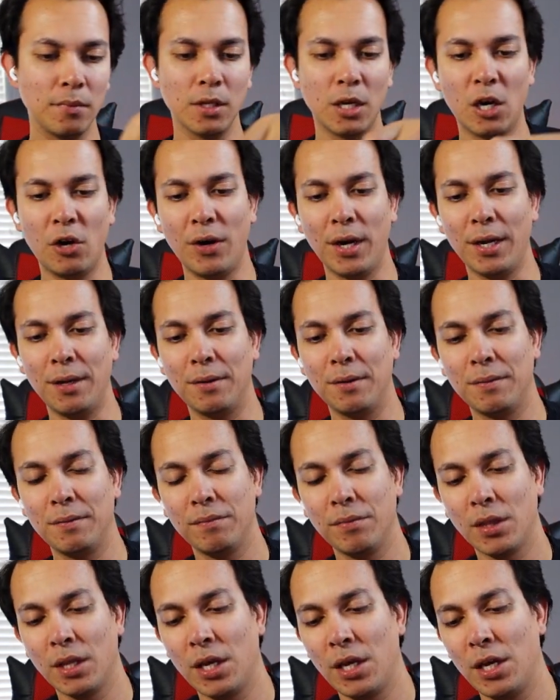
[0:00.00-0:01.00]
All right,
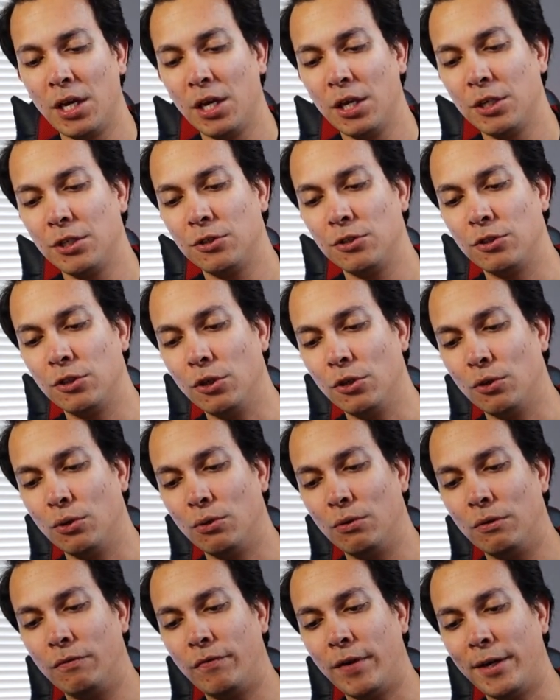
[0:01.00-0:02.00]

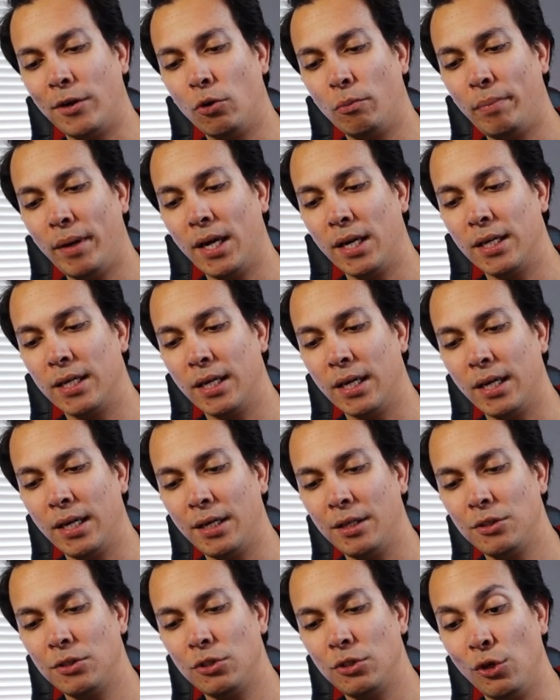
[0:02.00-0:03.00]
so final pack,
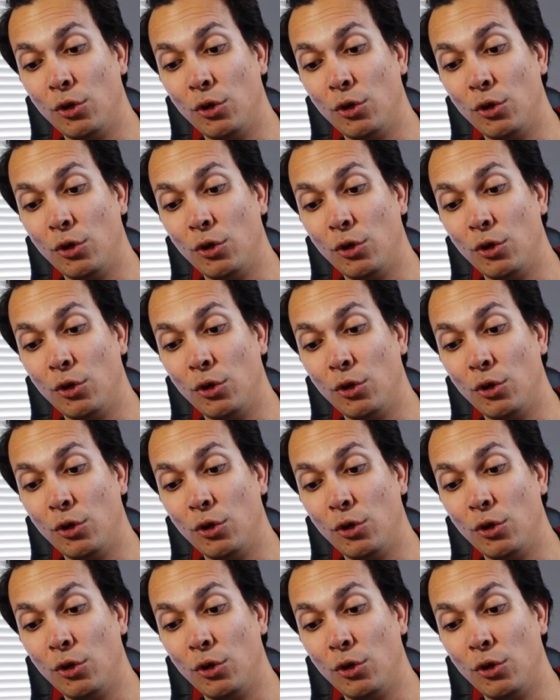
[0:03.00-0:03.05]
guys.